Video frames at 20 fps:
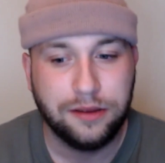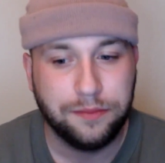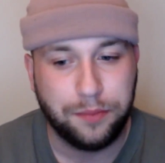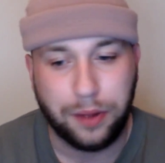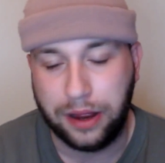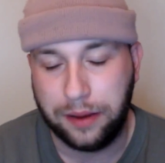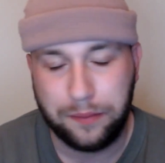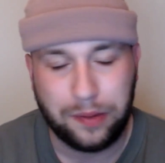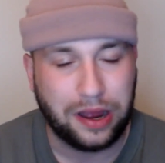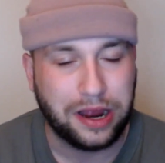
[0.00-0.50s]

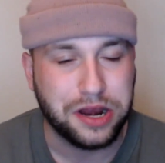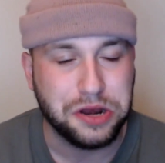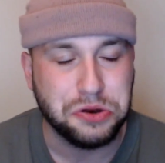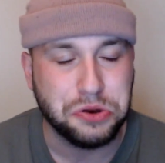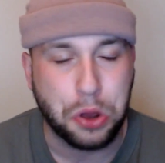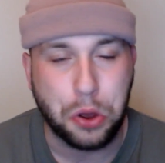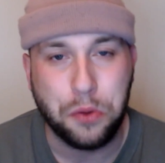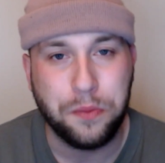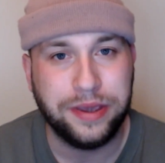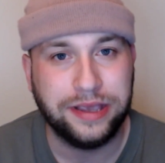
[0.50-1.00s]
But by
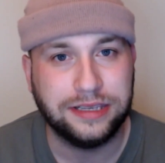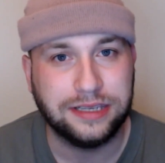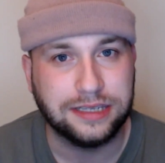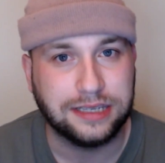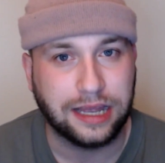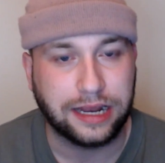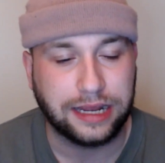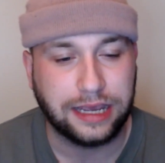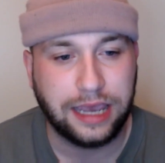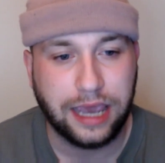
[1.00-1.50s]
no means is
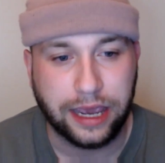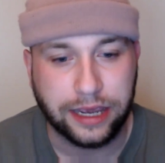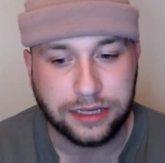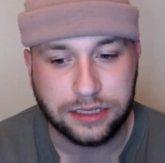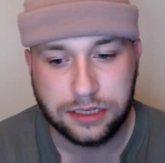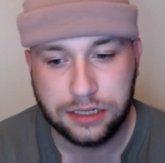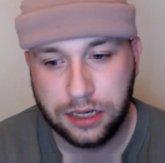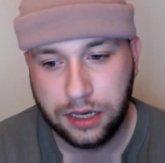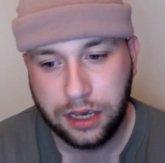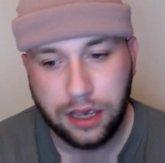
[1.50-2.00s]
that the case.